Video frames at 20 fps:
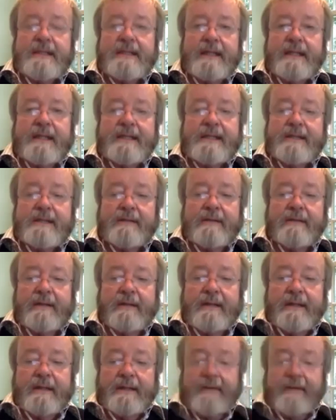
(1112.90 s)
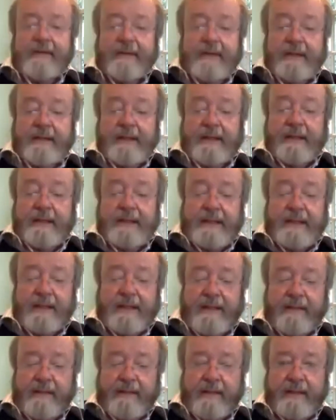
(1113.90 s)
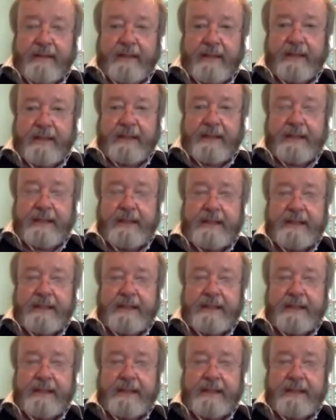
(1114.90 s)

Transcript: yes, you're entirely right, Alex, yes.